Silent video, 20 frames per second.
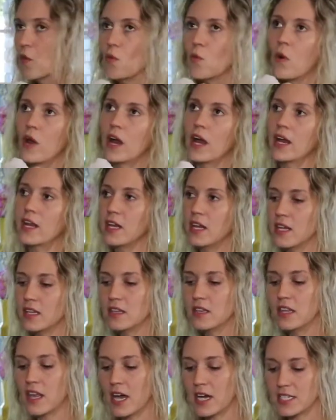what I
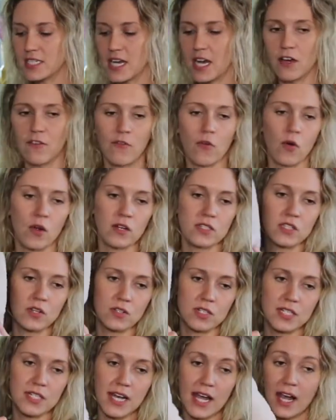need that towel for. So
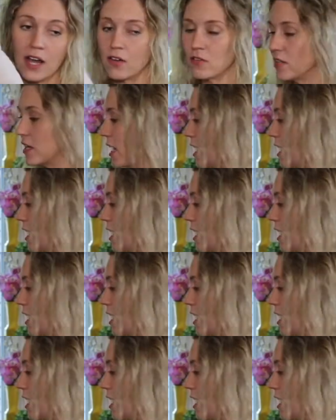today I only